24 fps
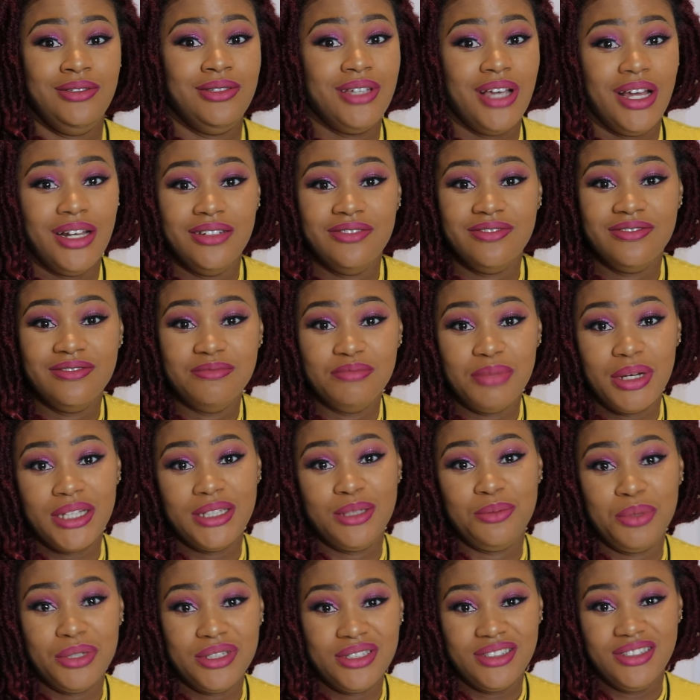can even buy the
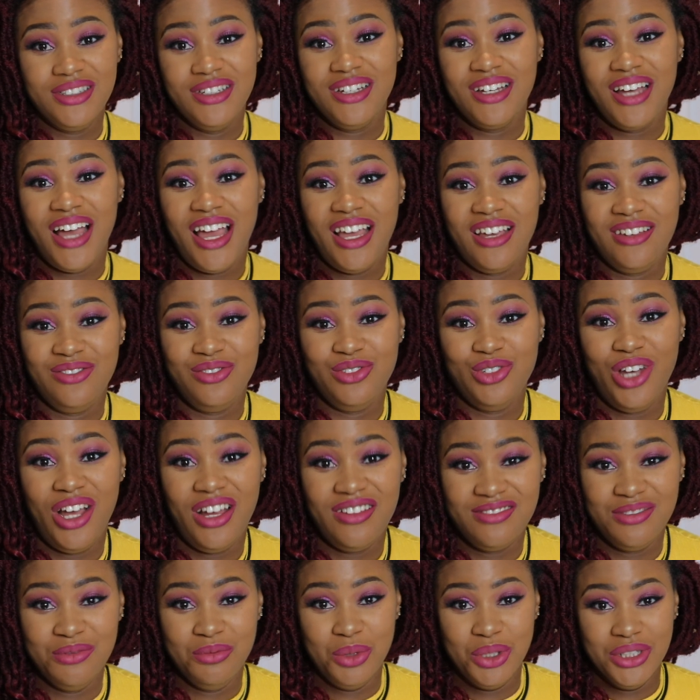person a car if you
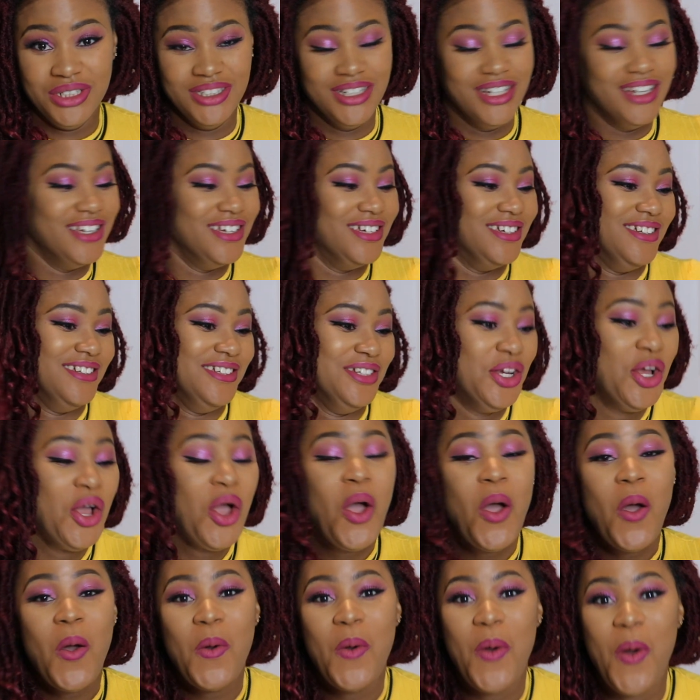have the
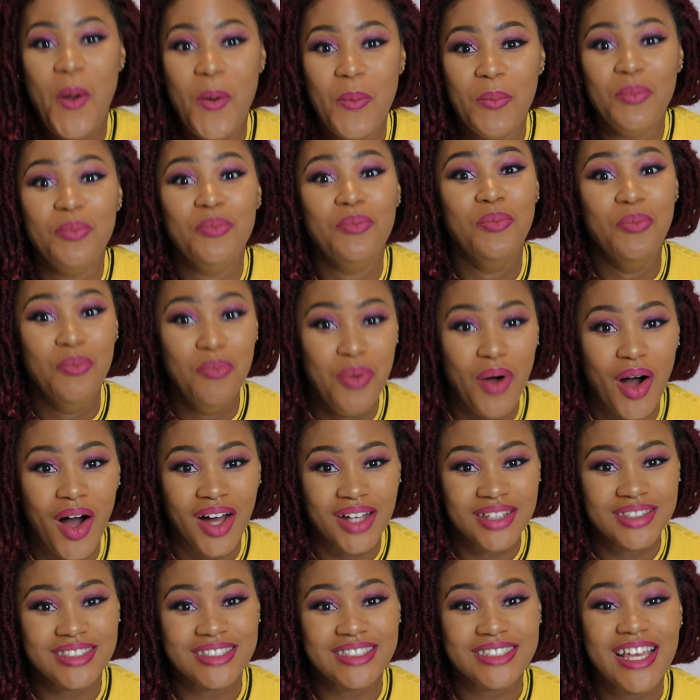money.
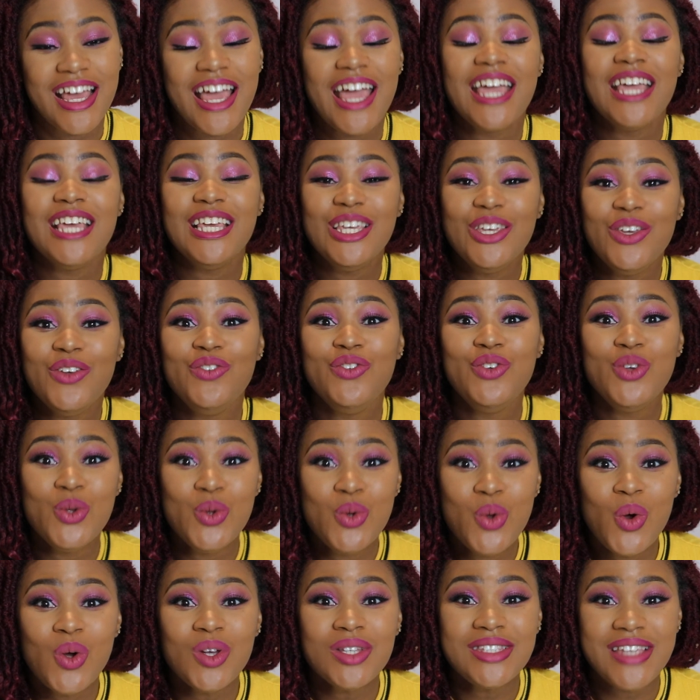But if you
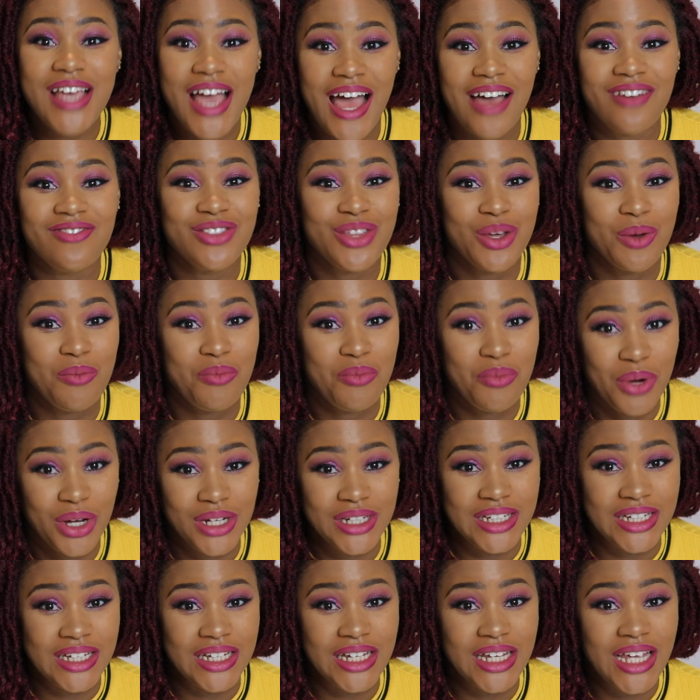don't have the
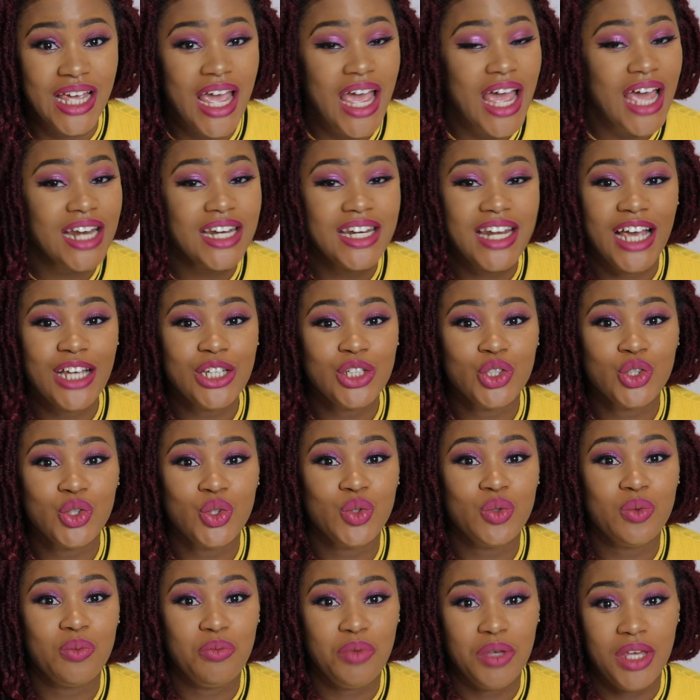money, that
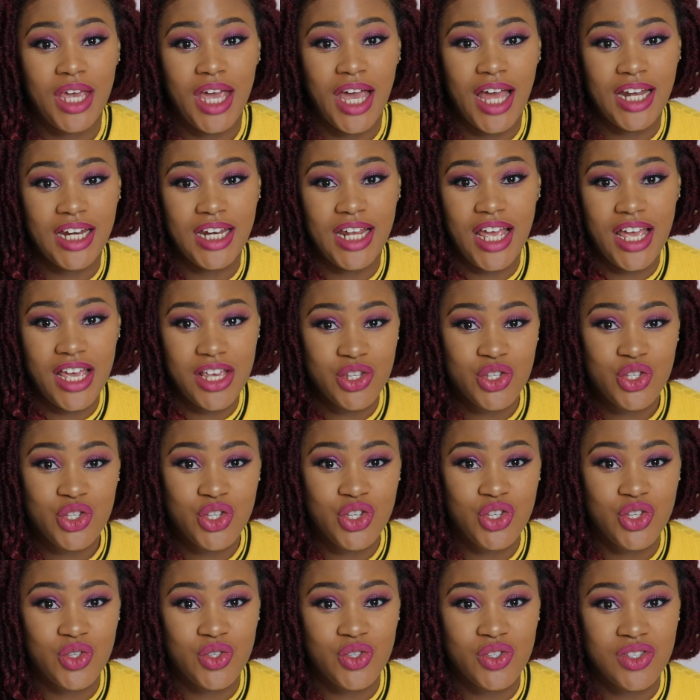shouldn't be an
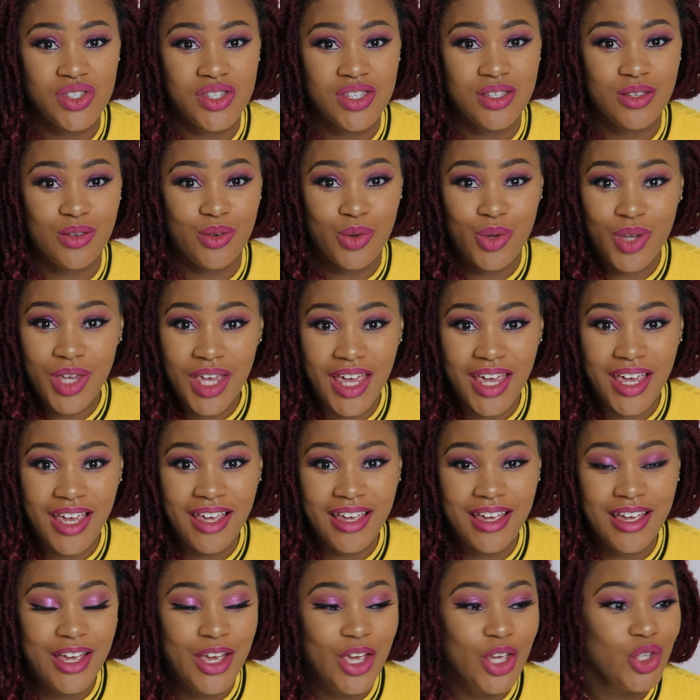excuse, okay?
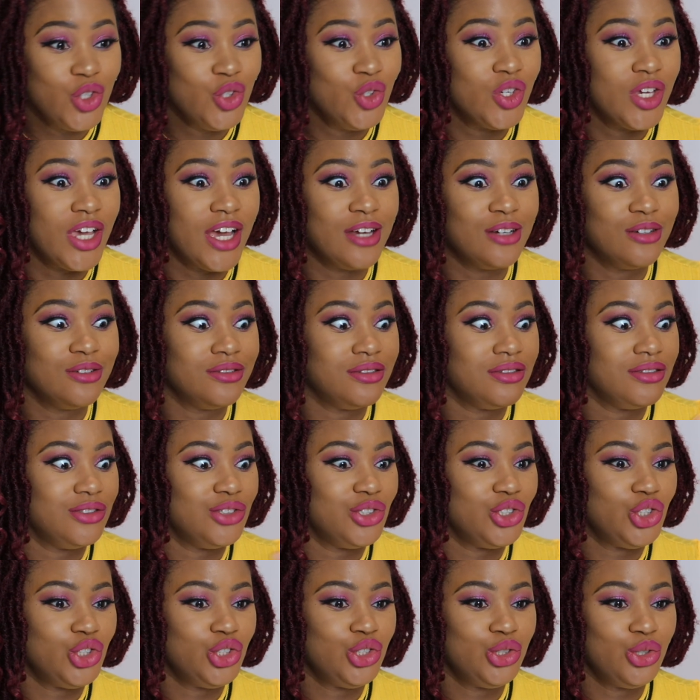You can
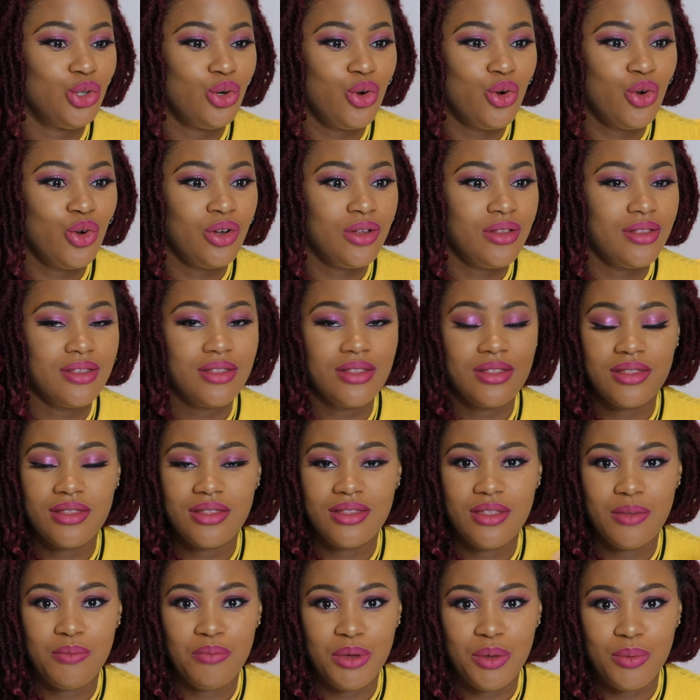show
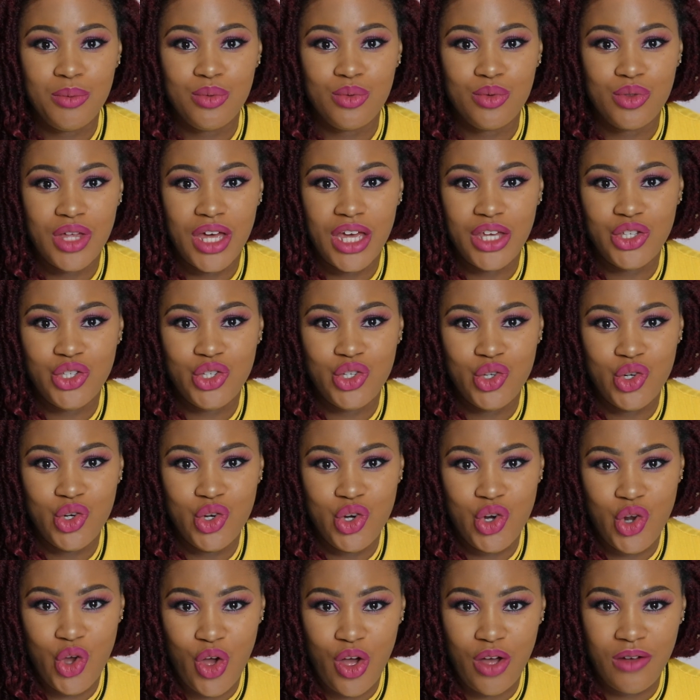the people that you
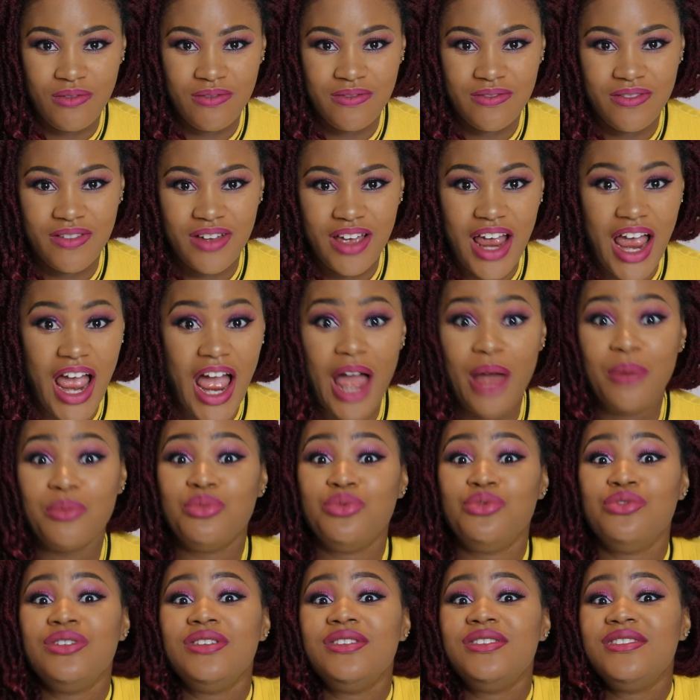love
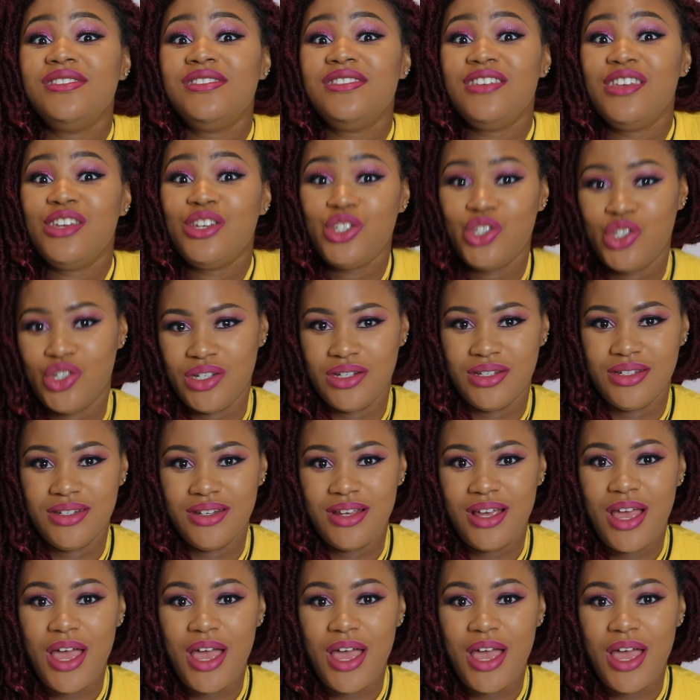appreciation